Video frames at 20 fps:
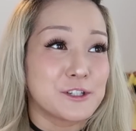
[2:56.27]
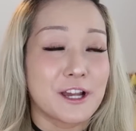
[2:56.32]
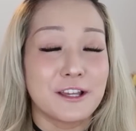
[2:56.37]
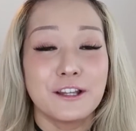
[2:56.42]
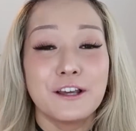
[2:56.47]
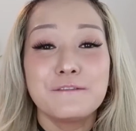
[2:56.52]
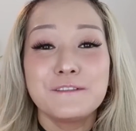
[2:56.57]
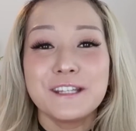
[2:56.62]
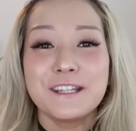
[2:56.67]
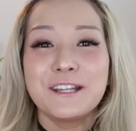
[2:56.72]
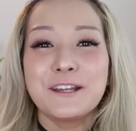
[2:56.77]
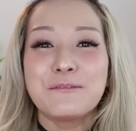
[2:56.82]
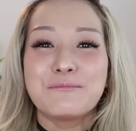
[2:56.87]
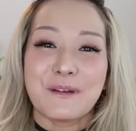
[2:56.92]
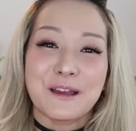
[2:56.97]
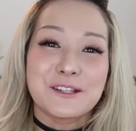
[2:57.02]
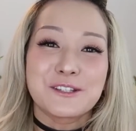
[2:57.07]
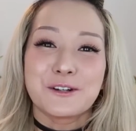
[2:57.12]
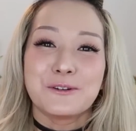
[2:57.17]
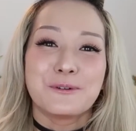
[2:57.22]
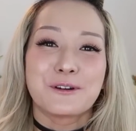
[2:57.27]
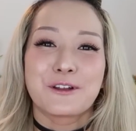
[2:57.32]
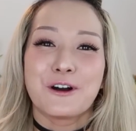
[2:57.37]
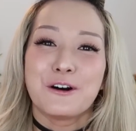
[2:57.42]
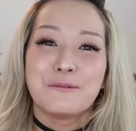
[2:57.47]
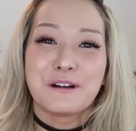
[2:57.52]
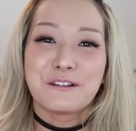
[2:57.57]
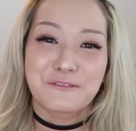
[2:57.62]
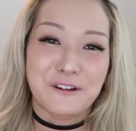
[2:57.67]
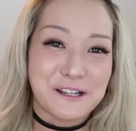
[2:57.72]
I loved eating bento with
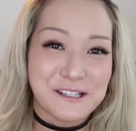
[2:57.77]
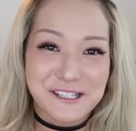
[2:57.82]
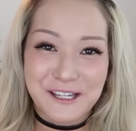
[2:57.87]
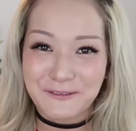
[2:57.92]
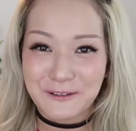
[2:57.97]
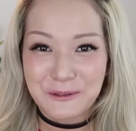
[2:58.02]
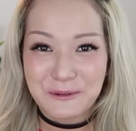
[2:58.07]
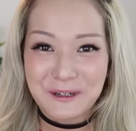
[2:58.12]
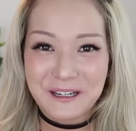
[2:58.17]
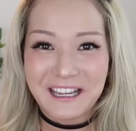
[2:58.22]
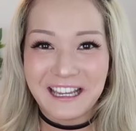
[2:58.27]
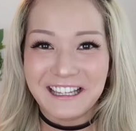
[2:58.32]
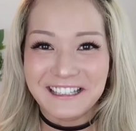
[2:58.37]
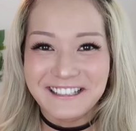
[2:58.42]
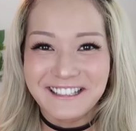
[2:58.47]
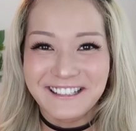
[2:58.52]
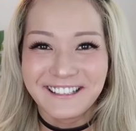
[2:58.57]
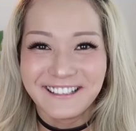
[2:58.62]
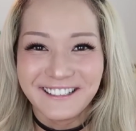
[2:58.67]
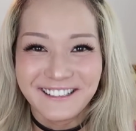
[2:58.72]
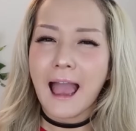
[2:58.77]
all my friends every weekend.